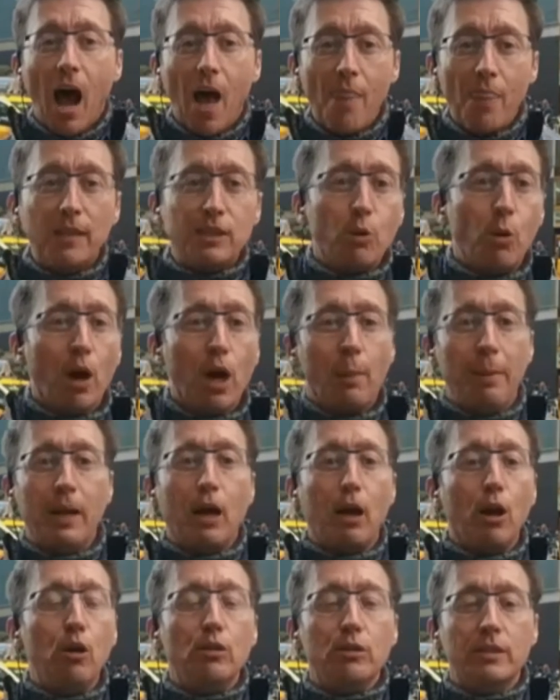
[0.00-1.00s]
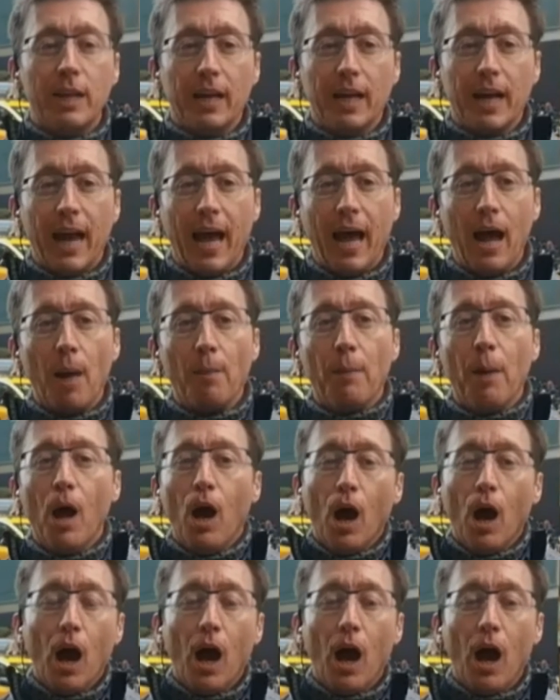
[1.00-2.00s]
Mm. And these are all going to be clues that are going to help
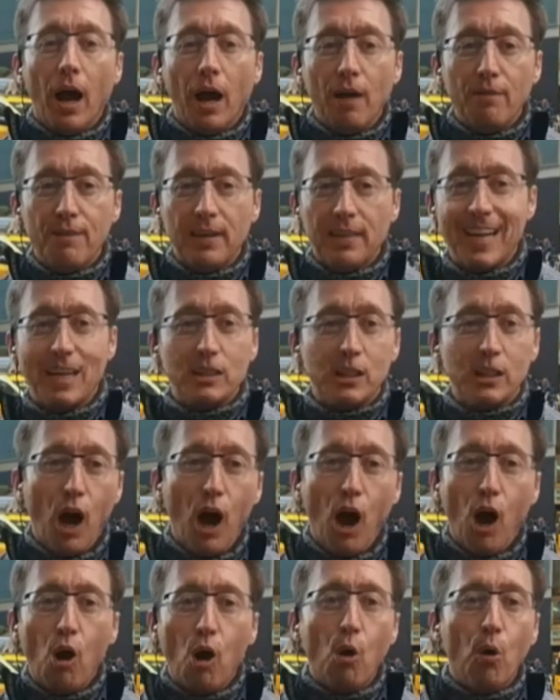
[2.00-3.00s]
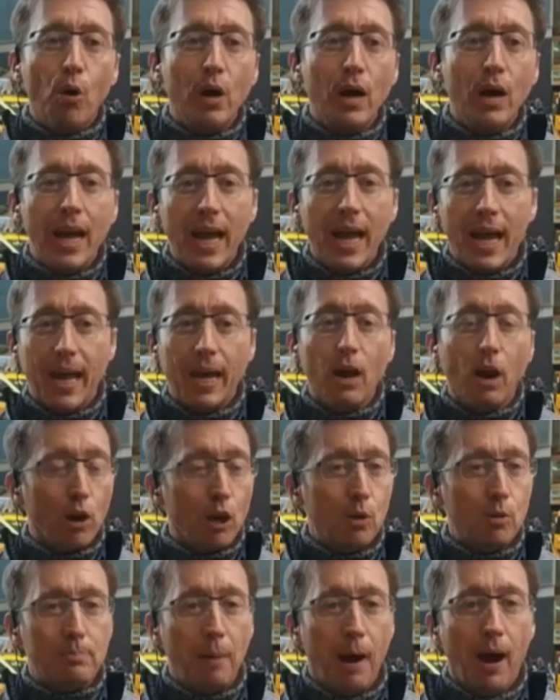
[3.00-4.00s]
uh, investigators hone in
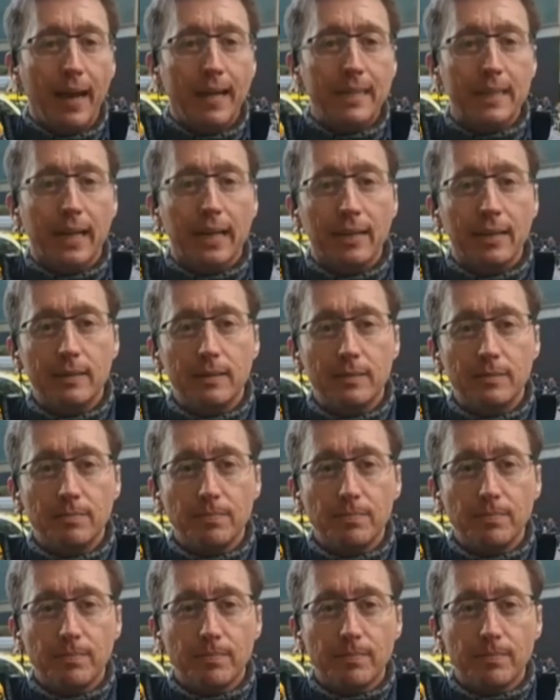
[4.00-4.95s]
on who was behind it.